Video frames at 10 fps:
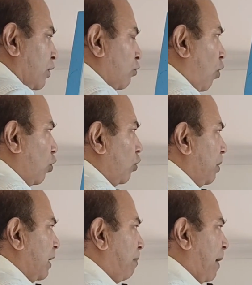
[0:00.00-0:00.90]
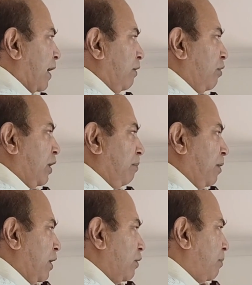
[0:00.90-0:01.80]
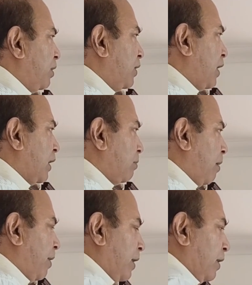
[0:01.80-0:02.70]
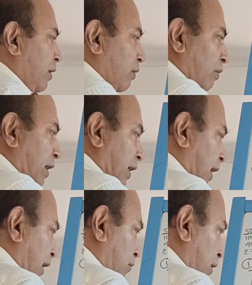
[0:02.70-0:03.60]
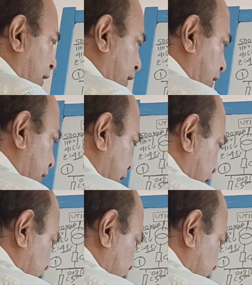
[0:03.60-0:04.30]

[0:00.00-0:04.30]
So what will be the per unit impedance of this transformer? We can calculate it.